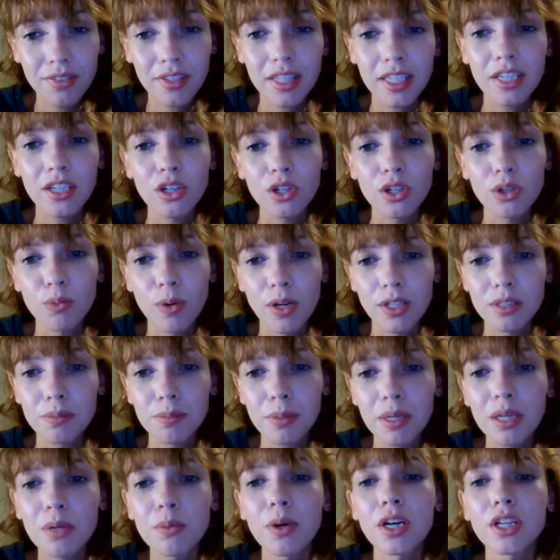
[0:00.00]
affiliate or want to
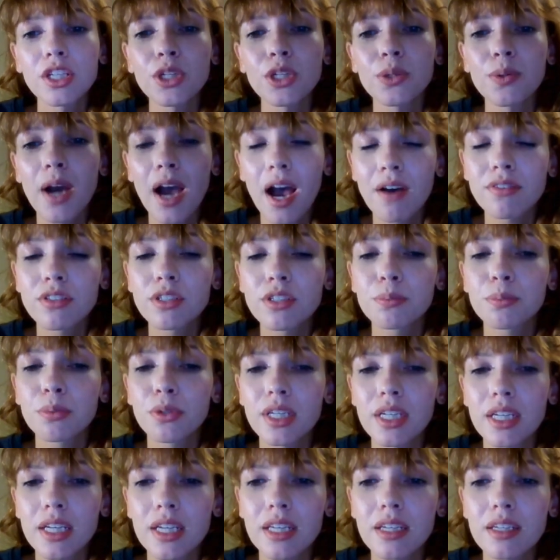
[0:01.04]
be one, you have to
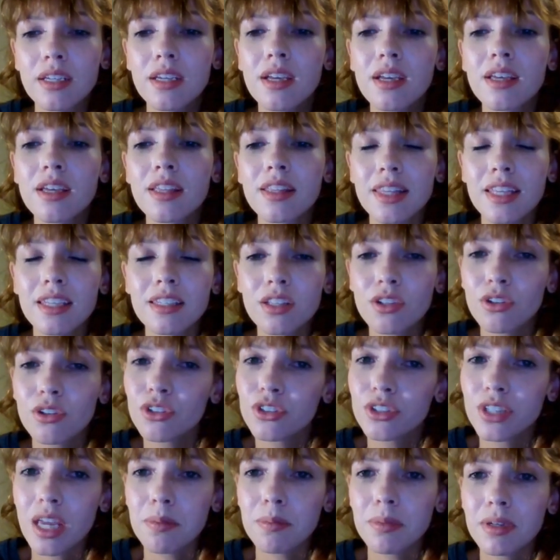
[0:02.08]
put in this
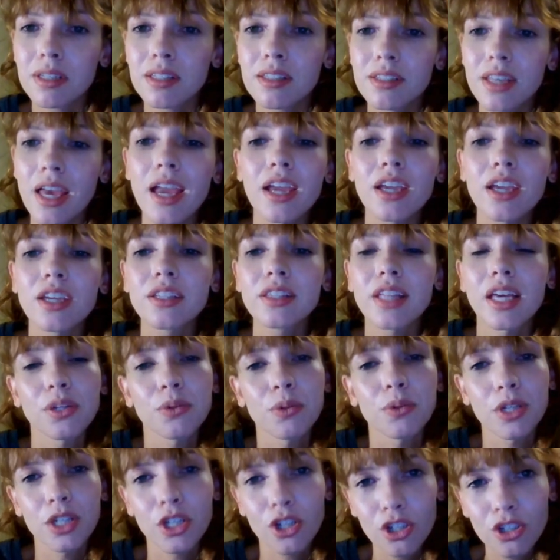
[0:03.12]
little statement saying that
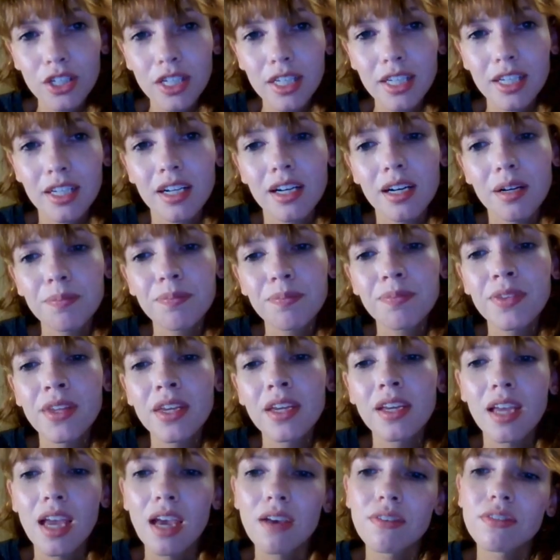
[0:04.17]
you can earn income
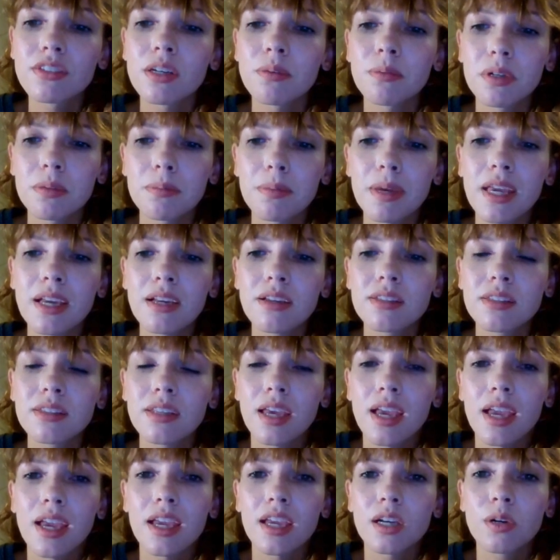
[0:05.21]
if someone makes
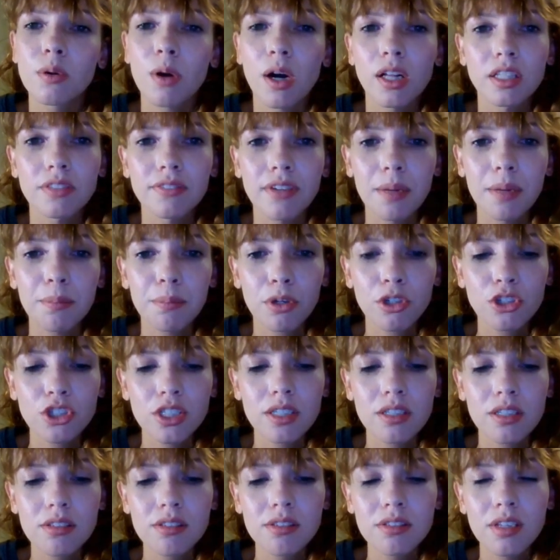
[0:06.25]
a qualifying
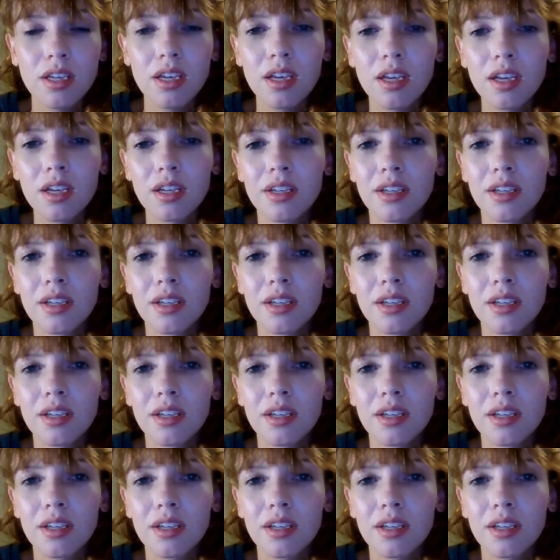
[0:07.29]
purchase